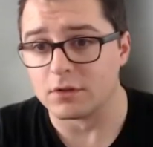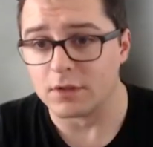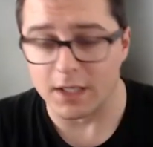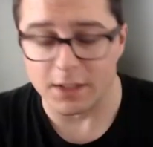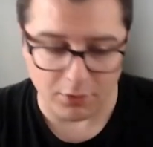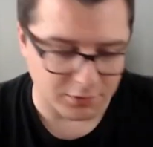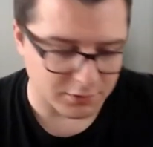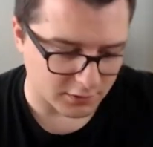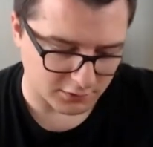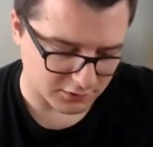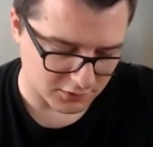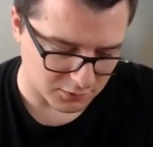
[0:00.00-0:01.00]
I think both of you
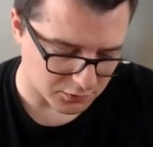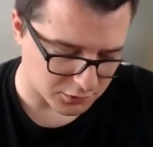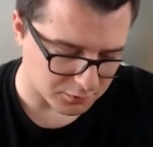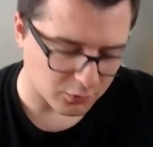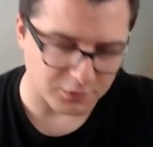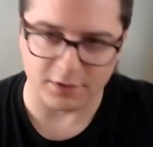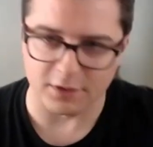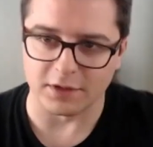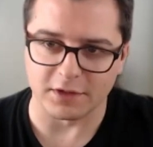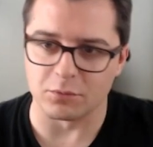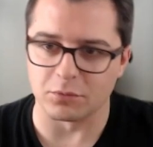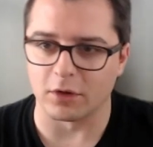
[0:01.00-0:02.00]
touched on some good points there that
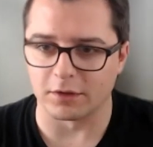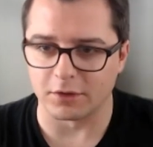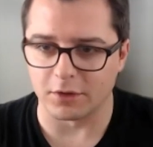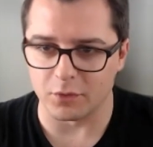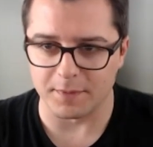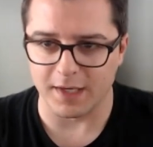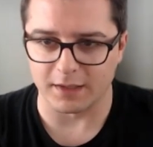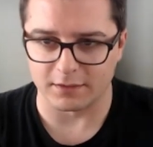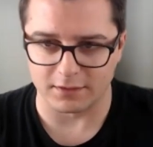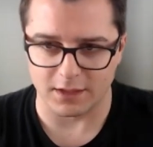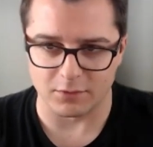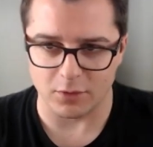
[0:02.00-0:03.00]
even brought it all the way back to
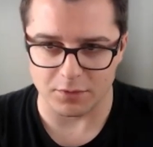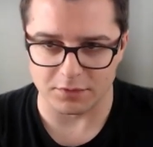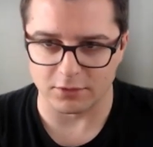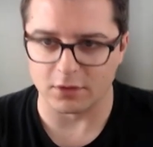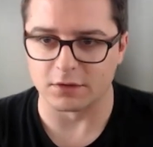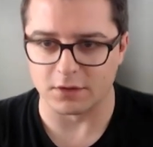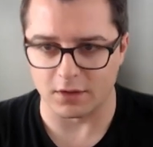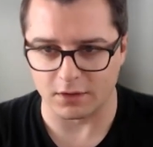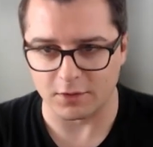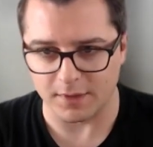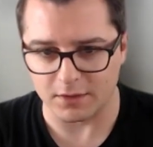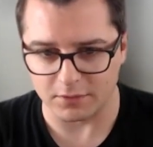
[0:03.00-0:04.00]
kind of what we started talking
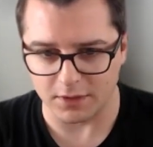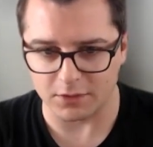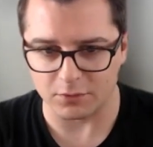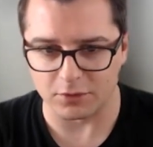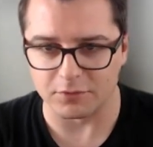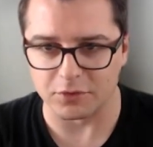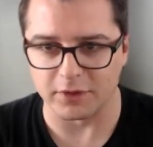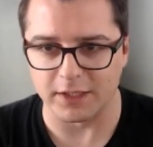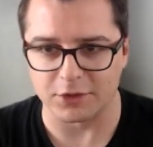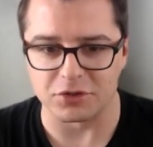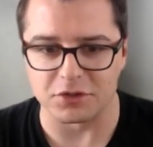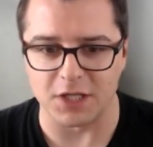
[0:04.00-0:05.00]
about, right? Where if you can
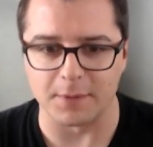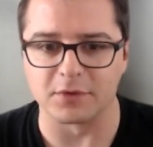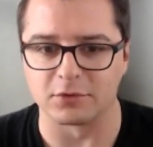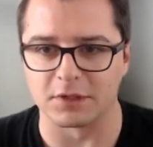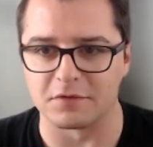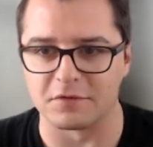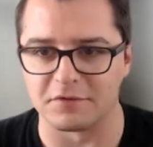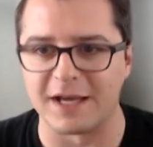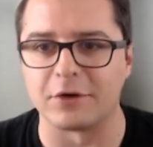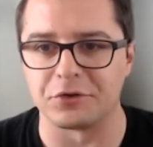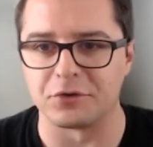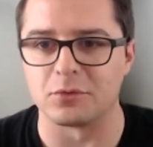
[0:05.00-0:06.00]
actually demonstrate the
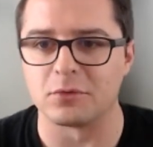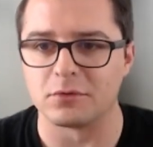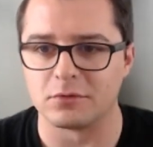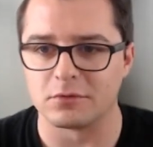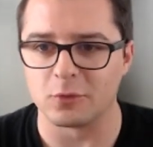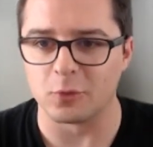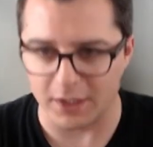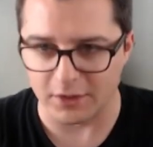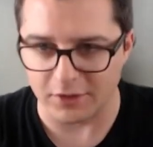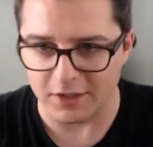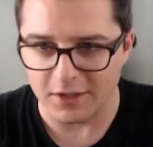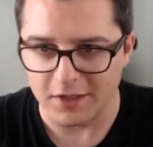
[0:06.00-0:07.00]
value
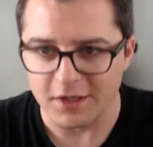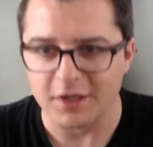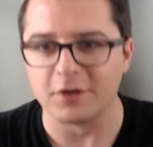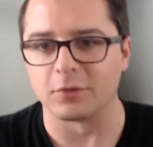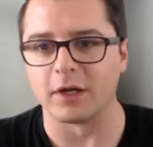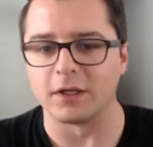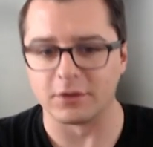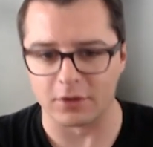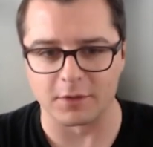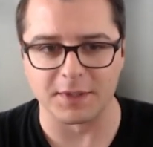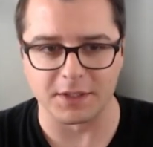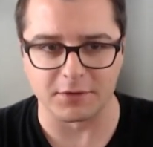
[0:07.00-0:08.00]
quickly, right? And talk
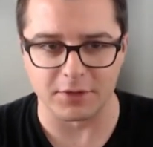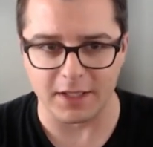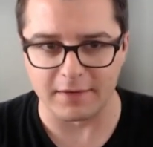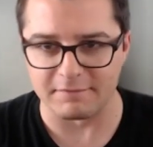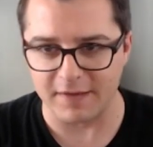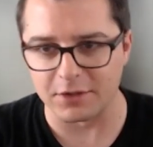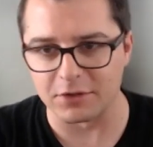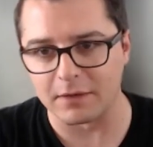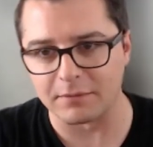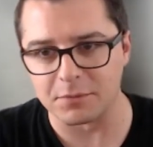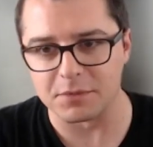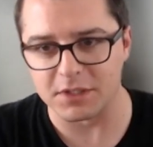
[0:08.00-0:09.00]
about that value
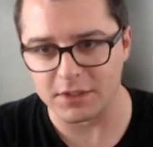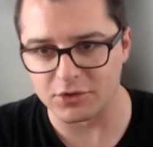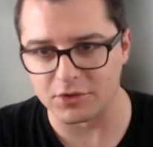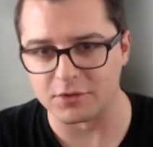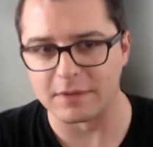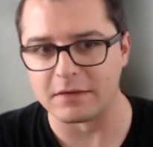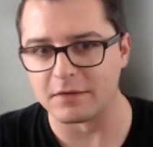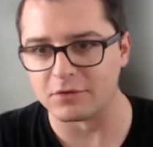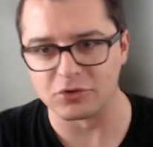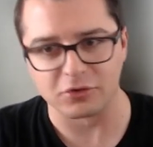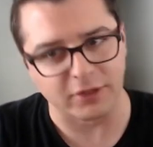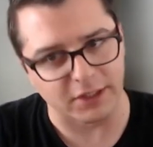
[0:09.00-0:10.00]
optimization rather than
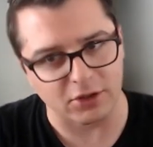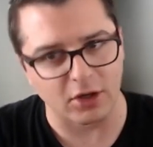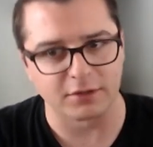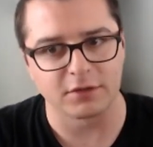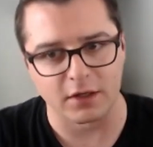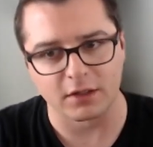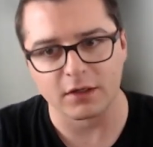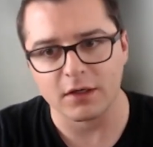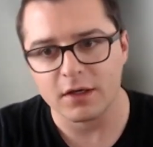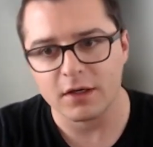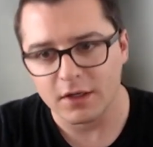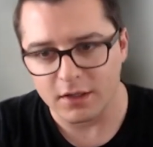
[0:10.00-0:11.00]
just like cost cutting,
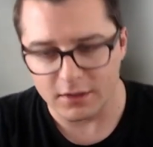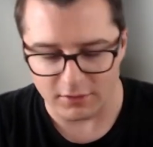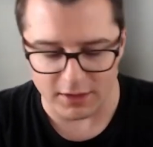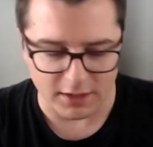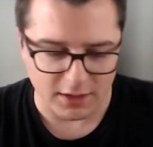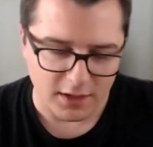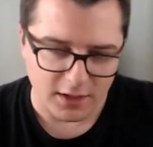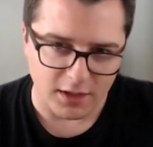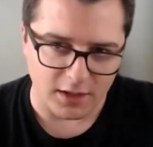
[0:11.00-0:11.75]
right?